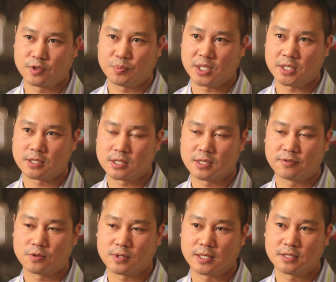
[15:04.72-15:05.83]
of repeats
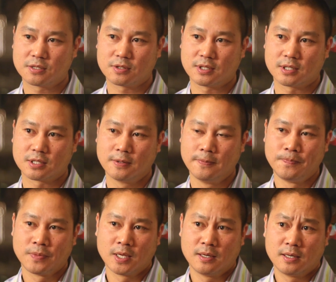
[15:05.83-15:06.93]
itself throughout history, is
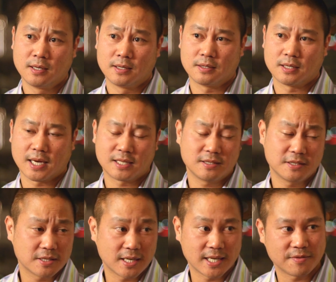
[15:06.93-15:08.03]
actually
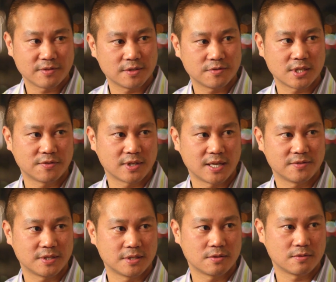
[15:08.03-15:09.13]
just not having enough
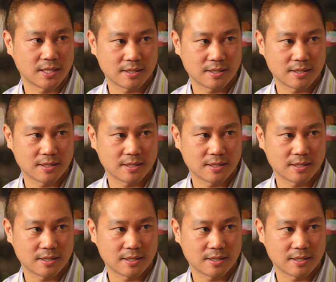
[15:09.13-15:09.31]
self-confidence,